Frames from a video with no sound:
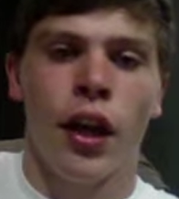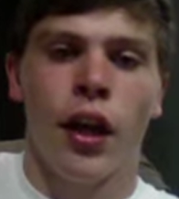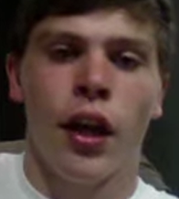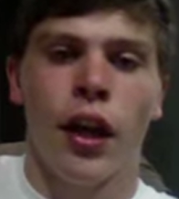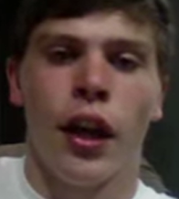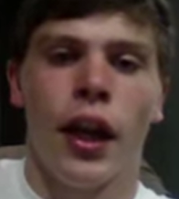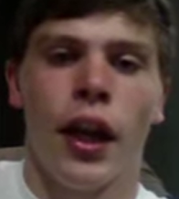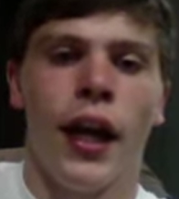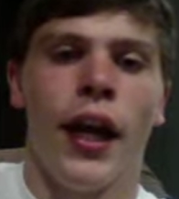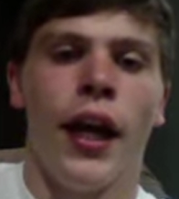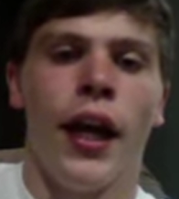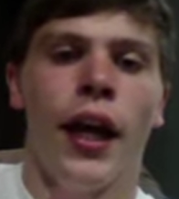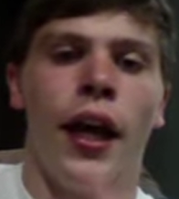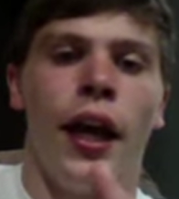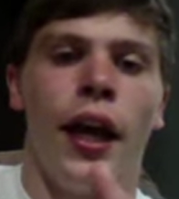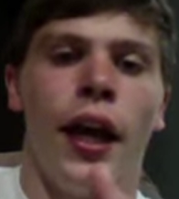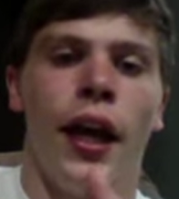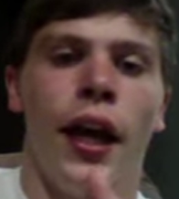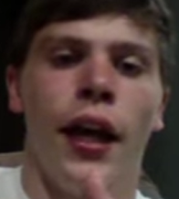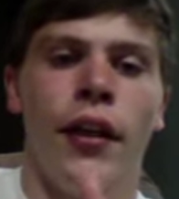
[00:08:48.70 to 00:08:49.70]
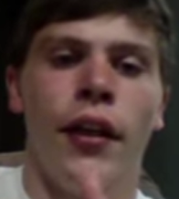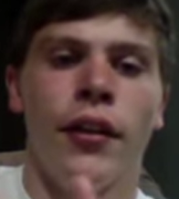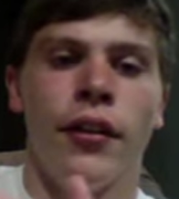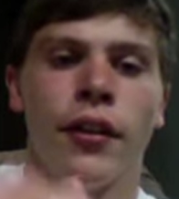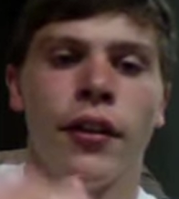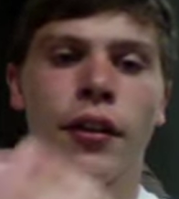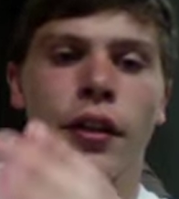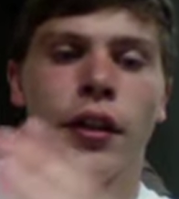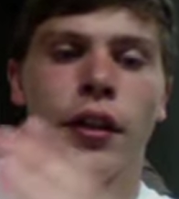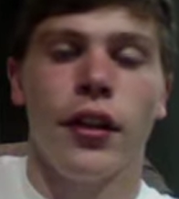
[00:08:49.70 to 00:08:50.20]
And
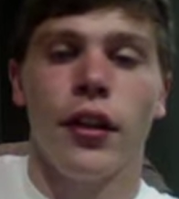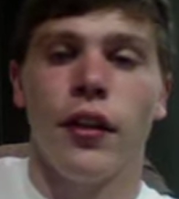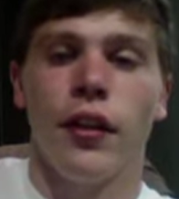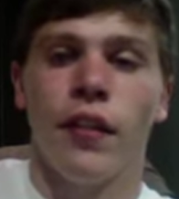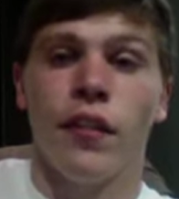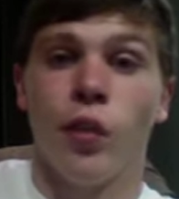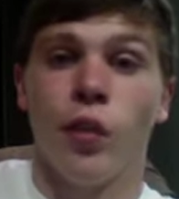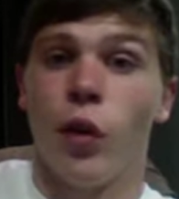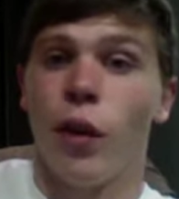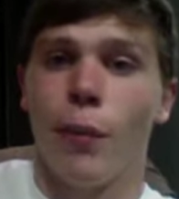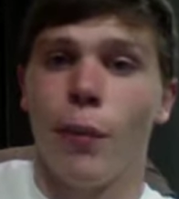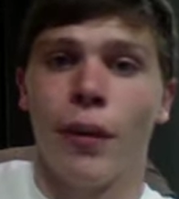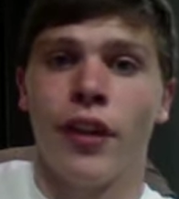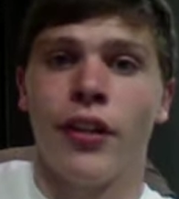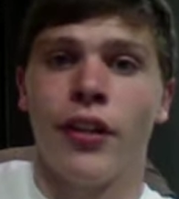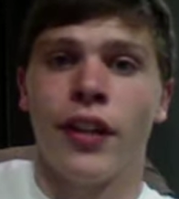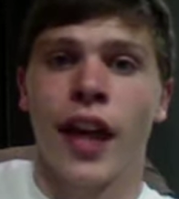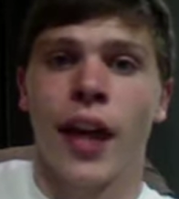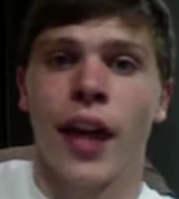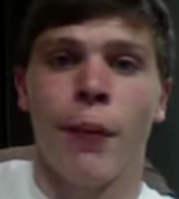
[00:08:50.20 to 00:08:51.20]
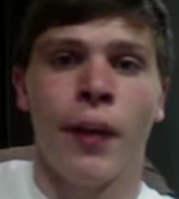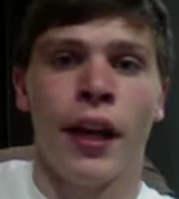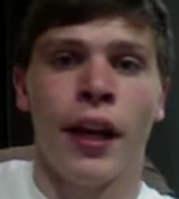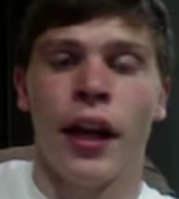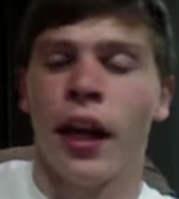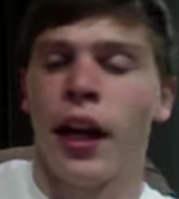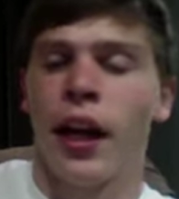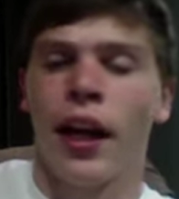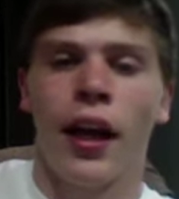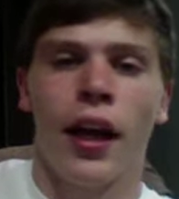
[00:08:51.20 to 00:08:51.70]
if you want better gaming
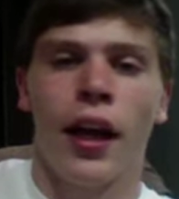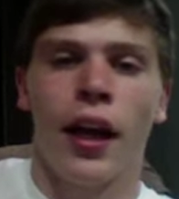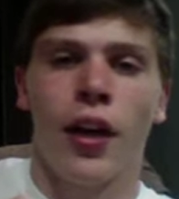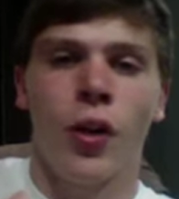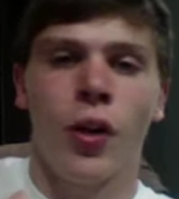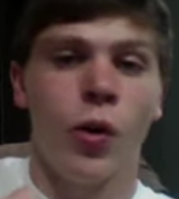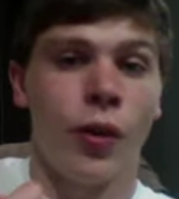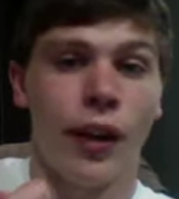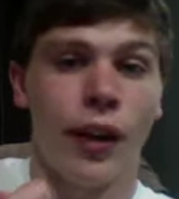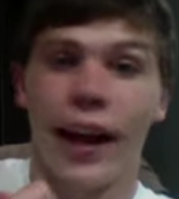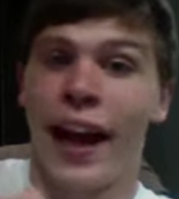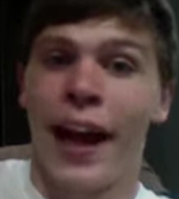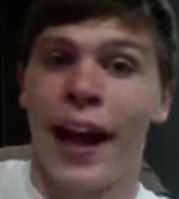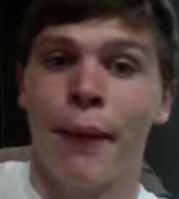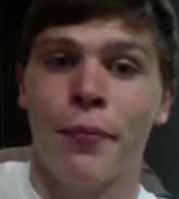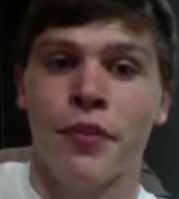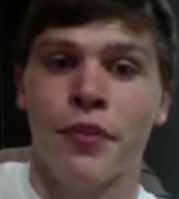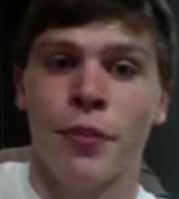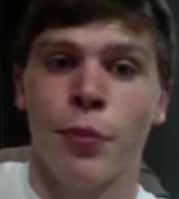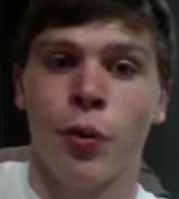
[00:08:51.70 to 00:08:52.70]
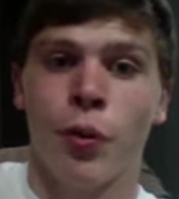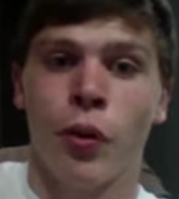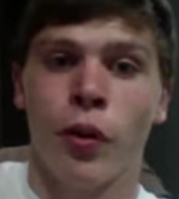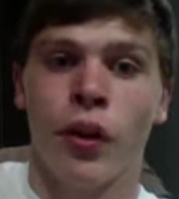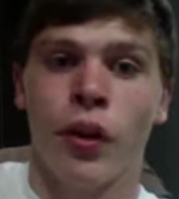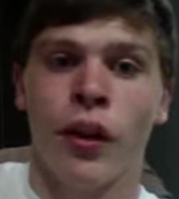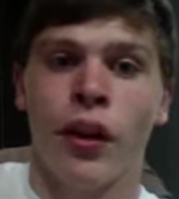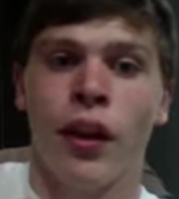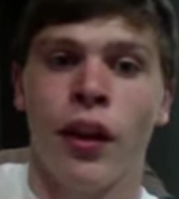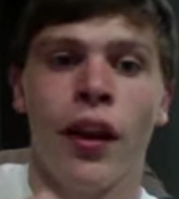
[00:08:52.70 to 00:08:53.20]
or app
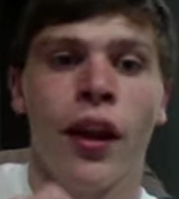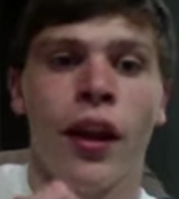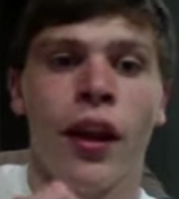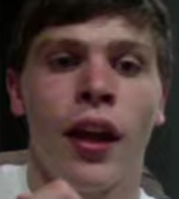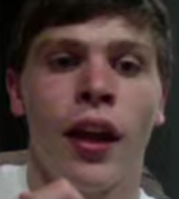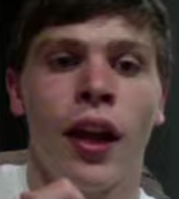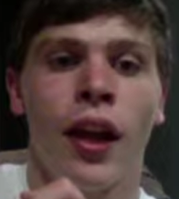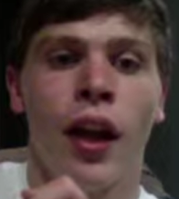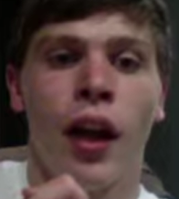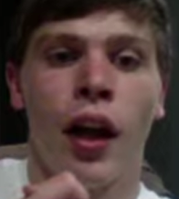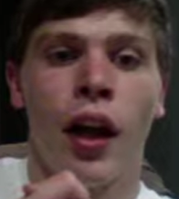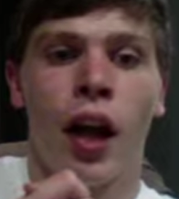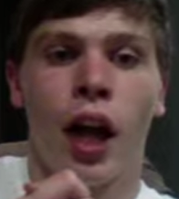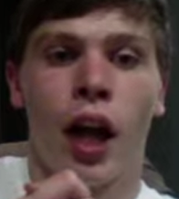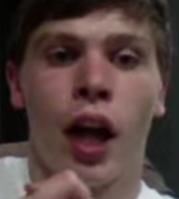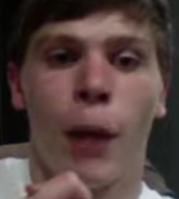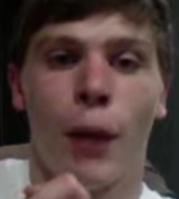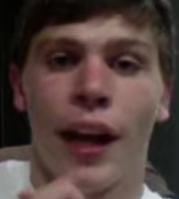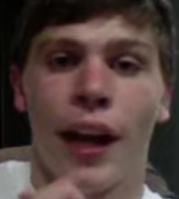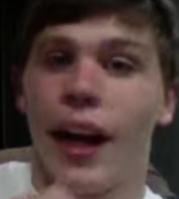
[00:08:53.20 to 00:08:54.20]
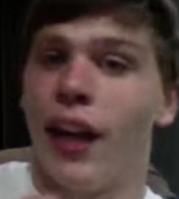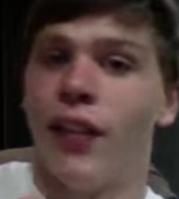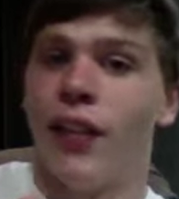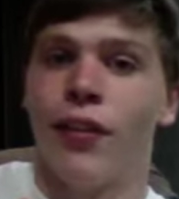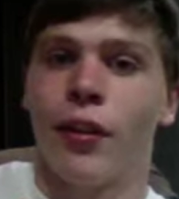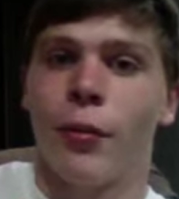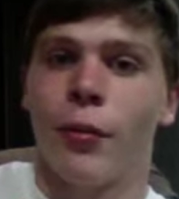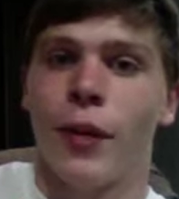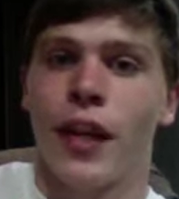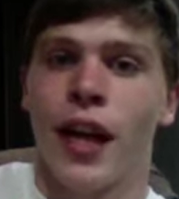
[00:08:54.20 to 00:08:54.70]
support, I highly
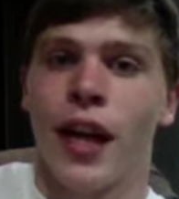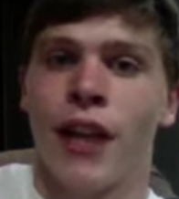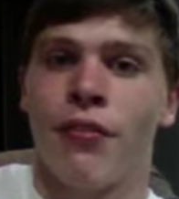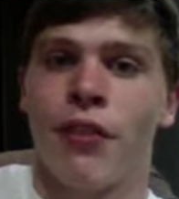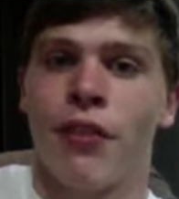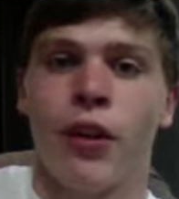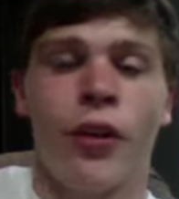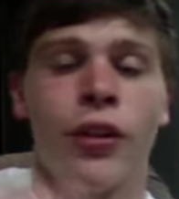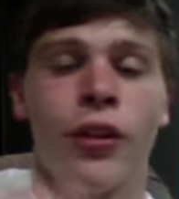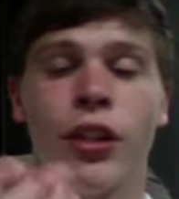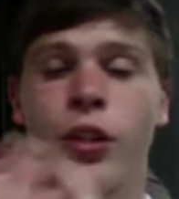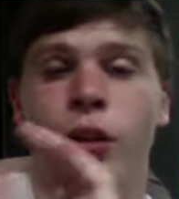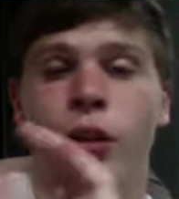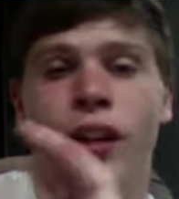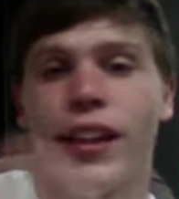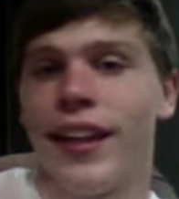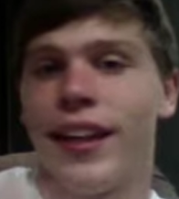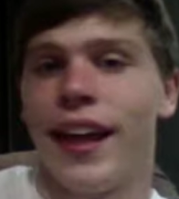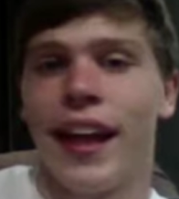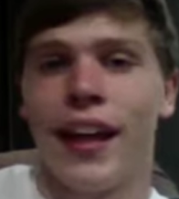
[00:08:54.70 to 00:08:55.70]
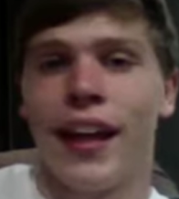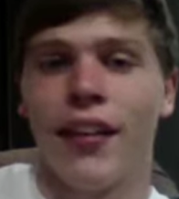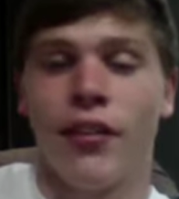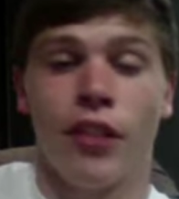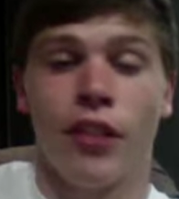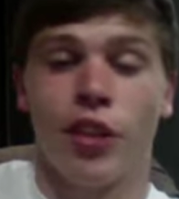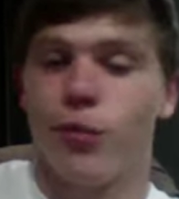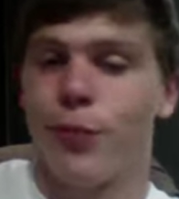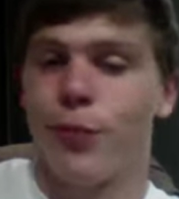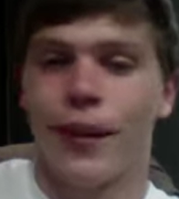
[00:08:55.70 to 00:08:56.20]
recommend iPhone. You can
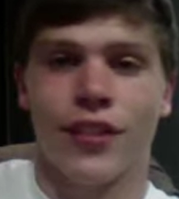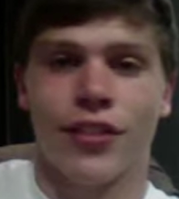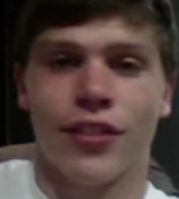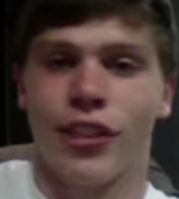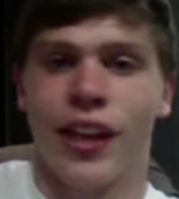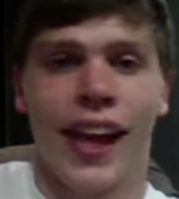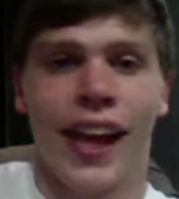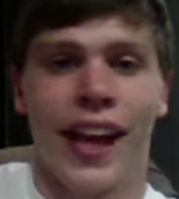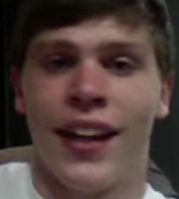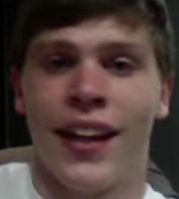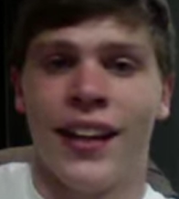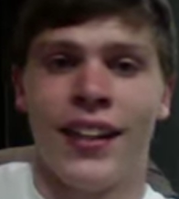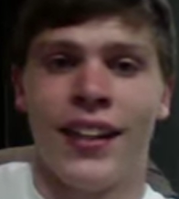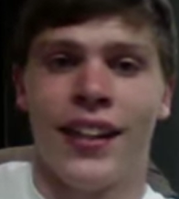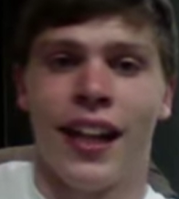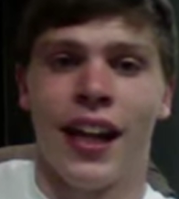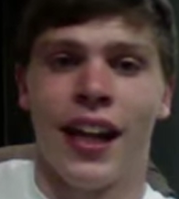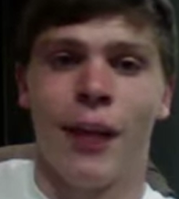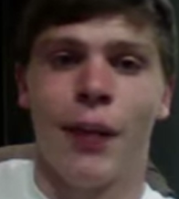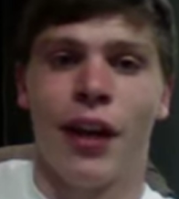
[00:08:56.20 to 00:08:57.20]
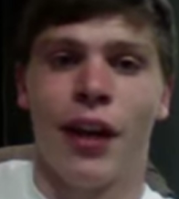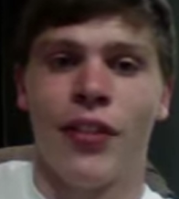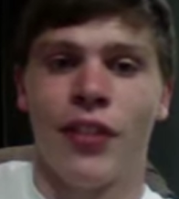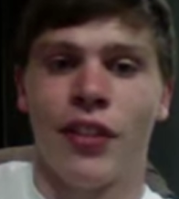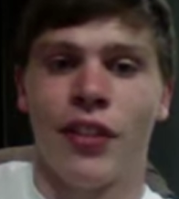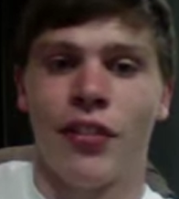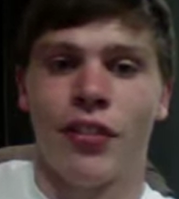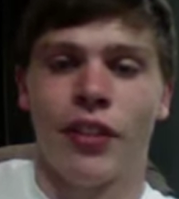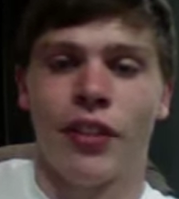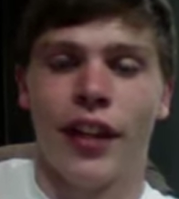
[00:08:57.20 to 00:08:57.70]
there's basically any game out there
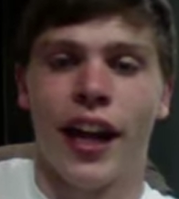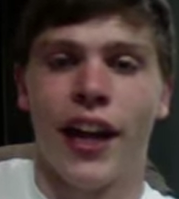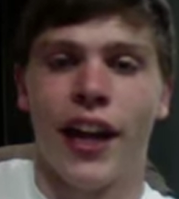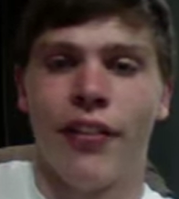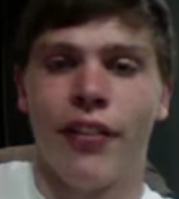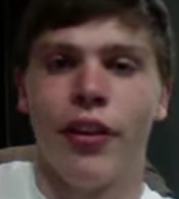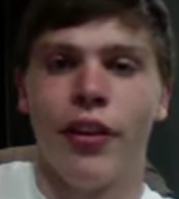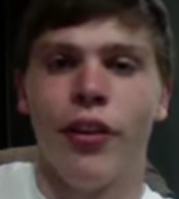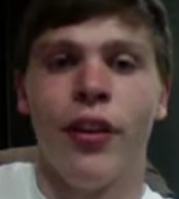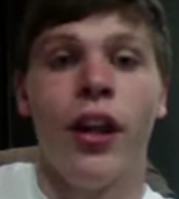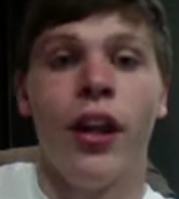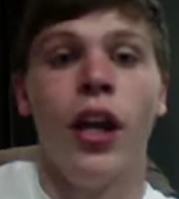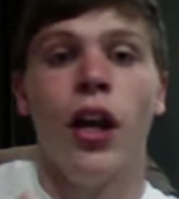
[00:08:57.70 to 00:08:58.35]
for the iPhone.